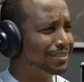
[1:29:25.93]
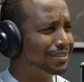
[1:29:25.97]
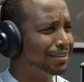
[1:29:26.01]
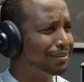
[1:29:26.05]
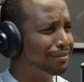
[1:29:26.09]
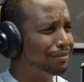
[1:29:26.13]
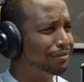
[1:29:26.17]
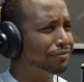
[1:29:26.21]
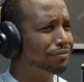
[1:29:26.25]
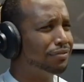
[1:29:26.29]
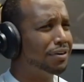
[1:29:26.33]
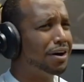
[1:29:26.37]

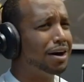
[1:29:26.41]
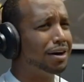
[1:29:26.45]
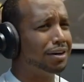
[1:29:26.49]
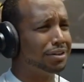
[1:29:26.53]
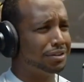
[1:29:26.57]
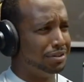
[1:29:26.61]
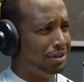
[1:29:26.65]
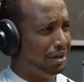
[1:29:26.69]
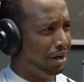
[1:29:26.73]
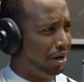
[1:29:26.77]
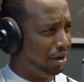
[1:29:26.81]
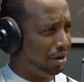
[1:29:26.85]
Fuck
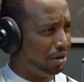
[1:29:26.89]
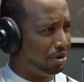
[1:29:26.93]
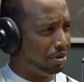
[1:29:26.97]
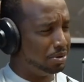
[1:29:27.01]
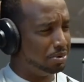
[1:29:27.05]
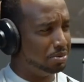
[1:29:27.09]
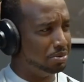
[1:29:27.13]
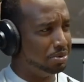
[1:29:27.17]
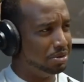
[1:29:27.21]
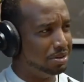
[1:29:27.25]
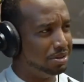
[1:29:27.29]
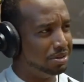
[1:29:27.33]

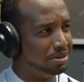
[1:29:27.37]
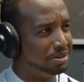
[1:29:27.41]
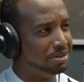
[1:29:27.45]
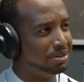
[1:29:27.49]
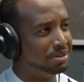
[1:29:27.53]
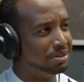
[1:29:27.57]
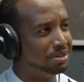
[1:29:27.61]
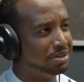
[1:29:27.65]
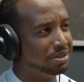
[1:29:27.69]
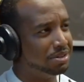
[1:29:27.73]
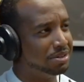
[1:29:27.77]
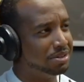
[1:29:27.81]
no. Yeah,
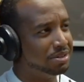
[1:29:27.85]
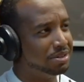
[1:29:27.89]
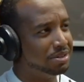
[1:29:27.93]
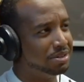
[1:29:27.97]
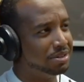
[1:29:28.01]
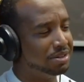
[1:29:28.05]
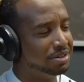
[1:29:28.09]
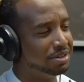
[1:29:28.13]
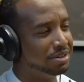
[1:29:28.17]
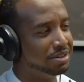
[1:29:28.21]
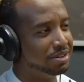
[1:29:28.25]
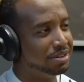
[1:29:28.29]
bro, giant
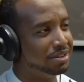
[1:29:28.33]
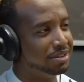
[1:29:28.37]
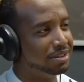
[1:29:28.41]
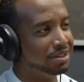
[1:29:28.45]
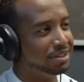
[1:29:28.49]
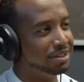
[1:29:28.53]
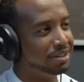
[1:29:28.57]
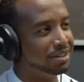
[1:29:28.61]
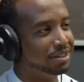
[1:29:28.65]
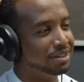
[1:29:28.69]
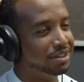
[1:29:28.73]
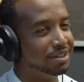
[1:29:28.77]
squids eat whales,